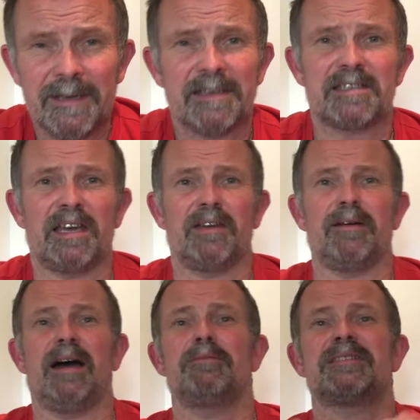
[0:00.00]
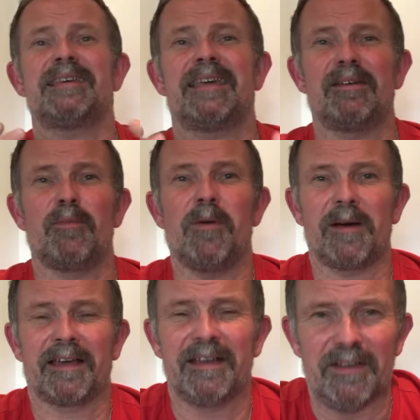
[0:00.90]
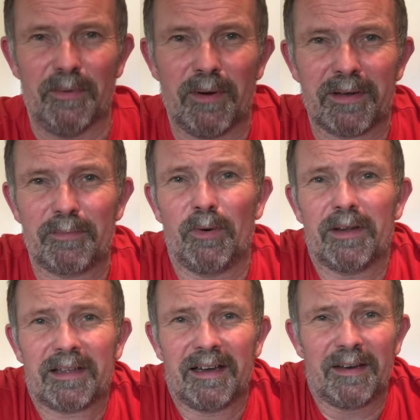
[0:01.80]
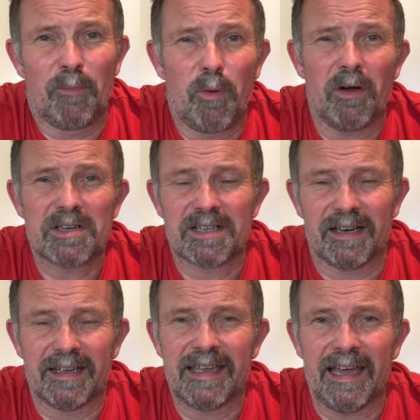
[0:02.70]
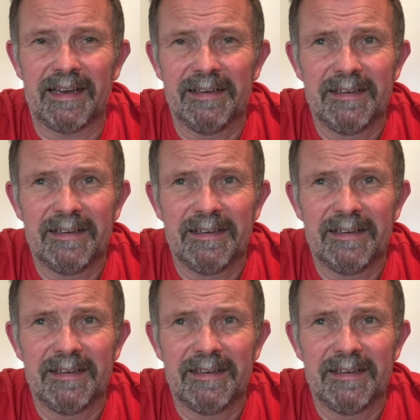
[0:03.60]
So I was thinking, what can I do? What kind of watch can I get?